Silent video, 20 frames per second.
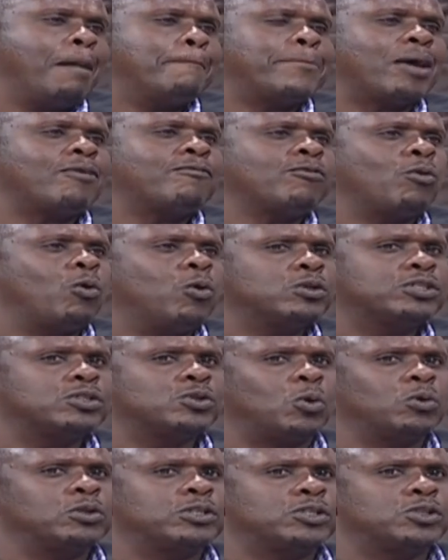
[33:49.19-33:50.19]
But of course,
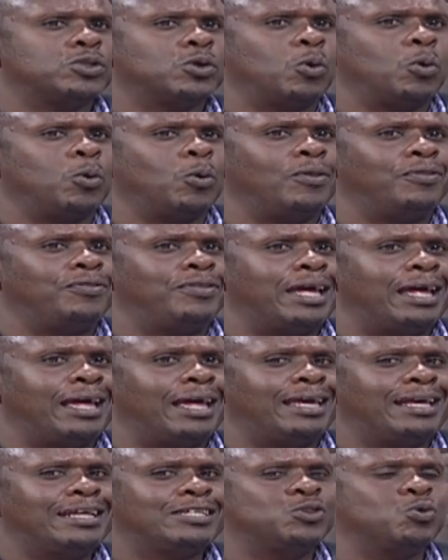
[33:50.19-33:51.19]
also
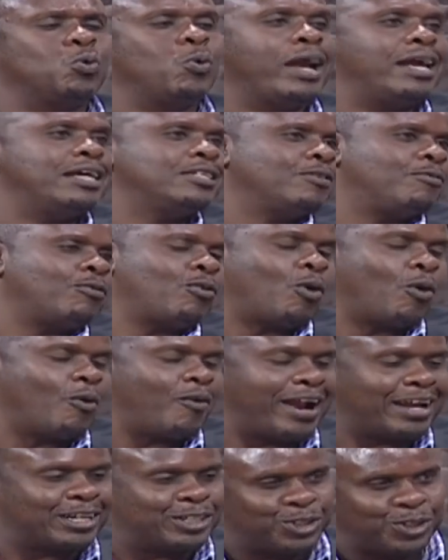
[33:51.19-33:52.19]
his ways of
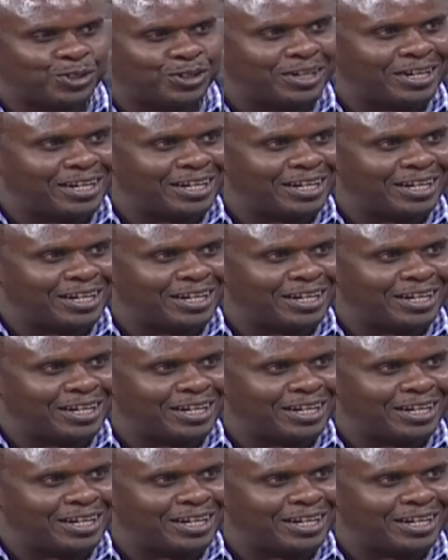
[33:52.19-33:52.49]
correction.